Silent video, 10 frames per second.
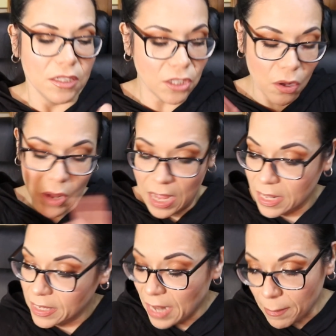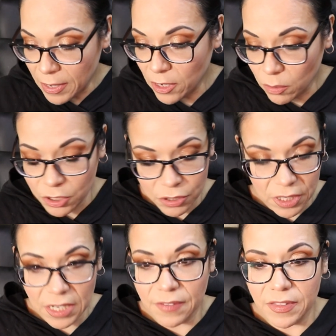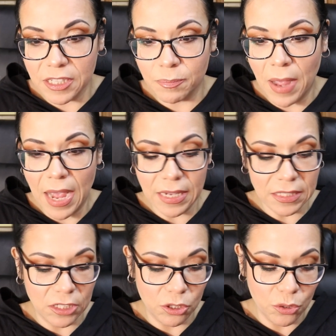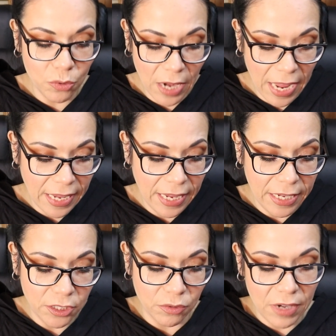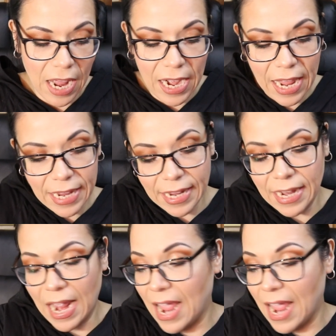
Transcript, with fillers: So let me know what you think of this box. Do you like it? Do you not like it?